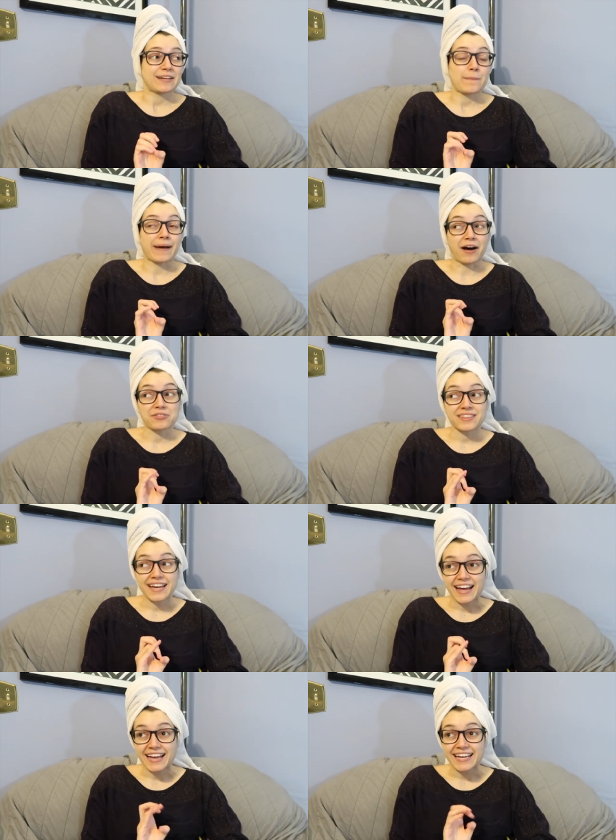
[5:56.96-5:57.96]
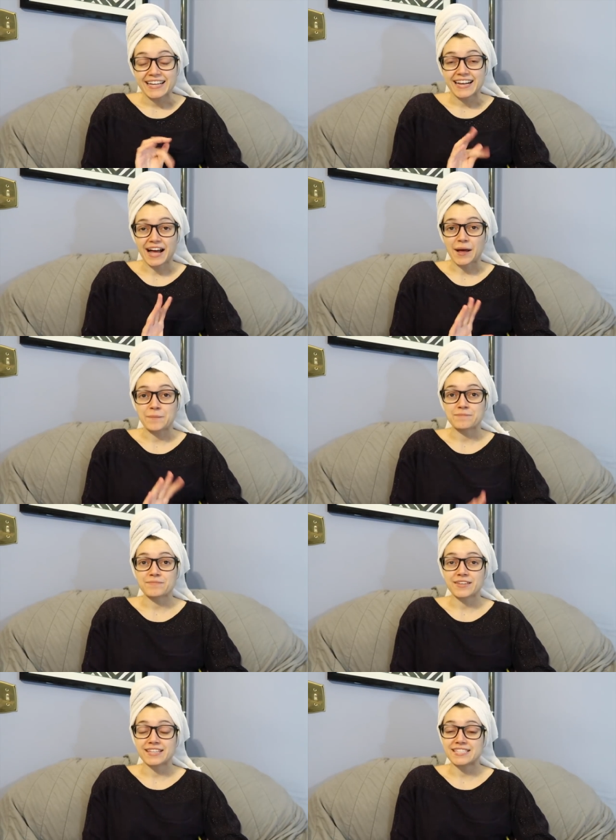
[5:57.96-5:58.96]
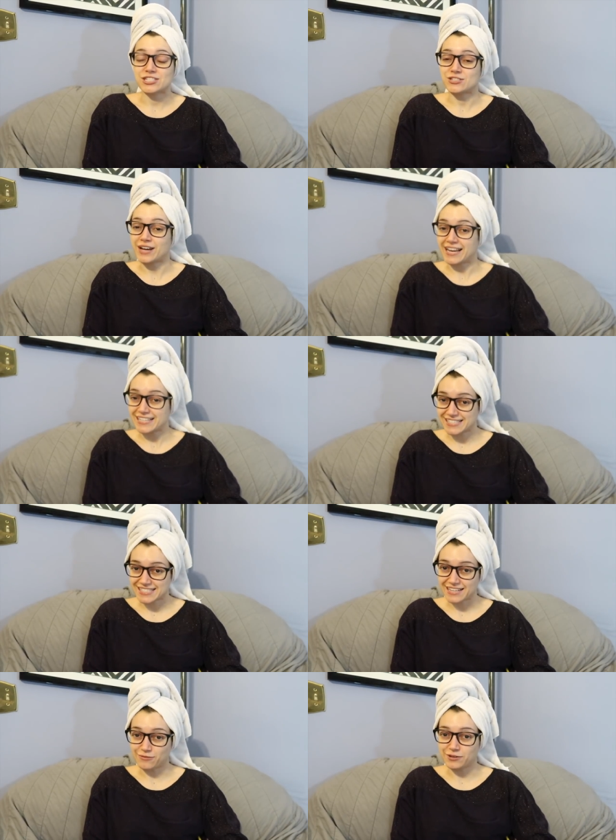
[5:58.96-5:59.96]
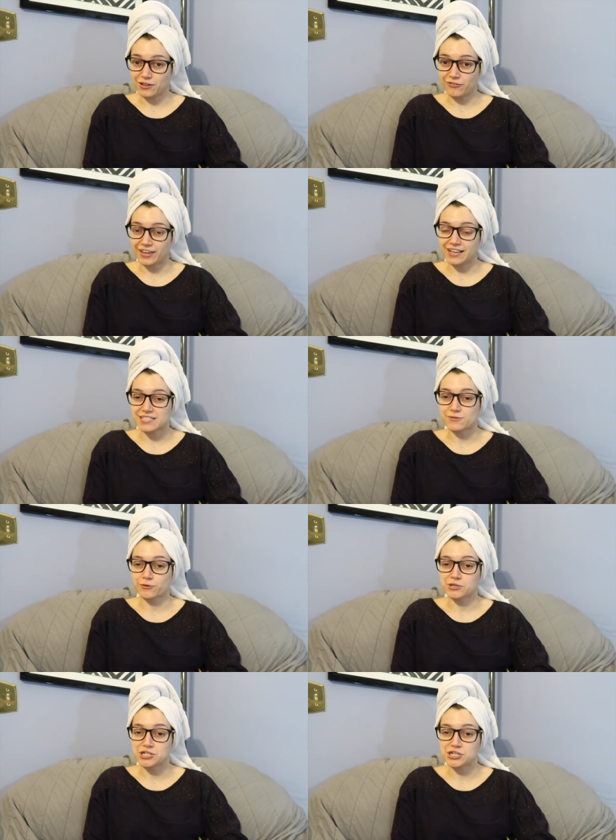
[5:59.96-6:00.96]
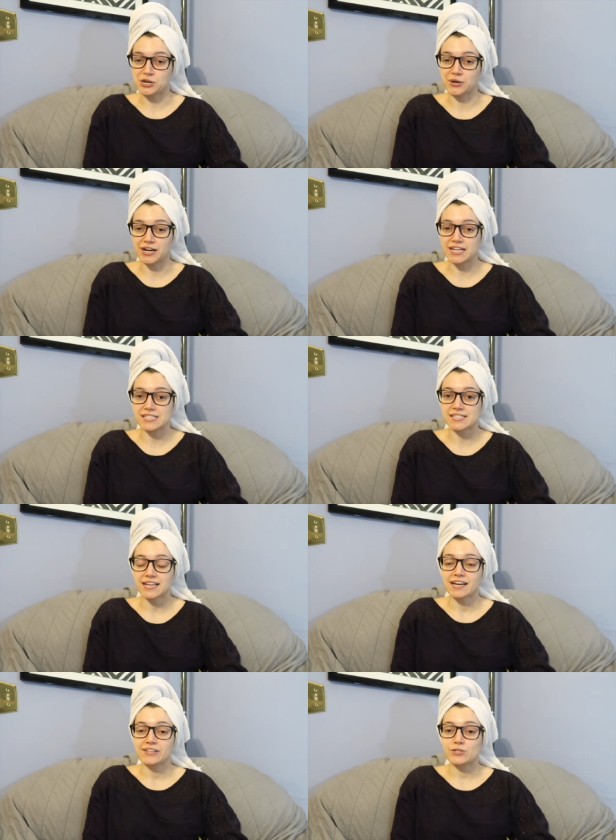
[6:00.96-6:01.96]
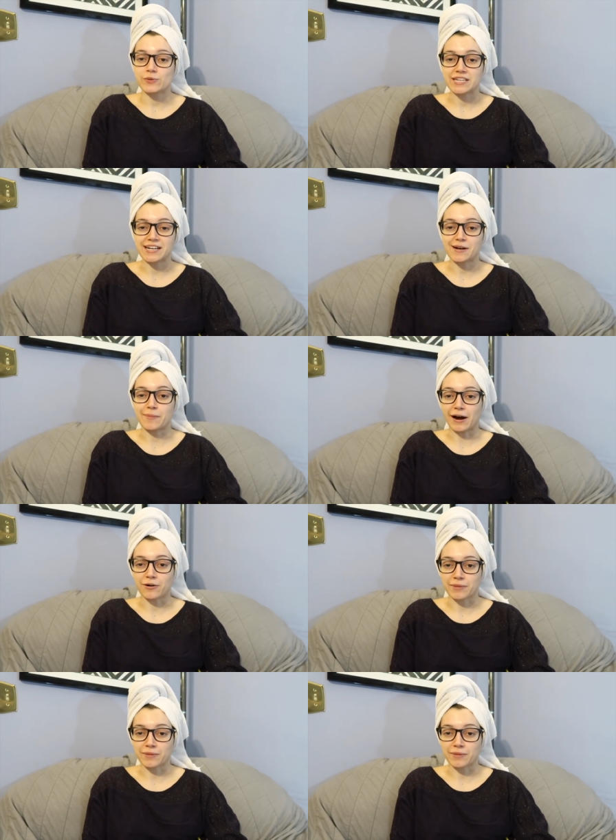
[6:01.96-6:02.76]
About that, did you guys see Real Vegas for Shore's tweet about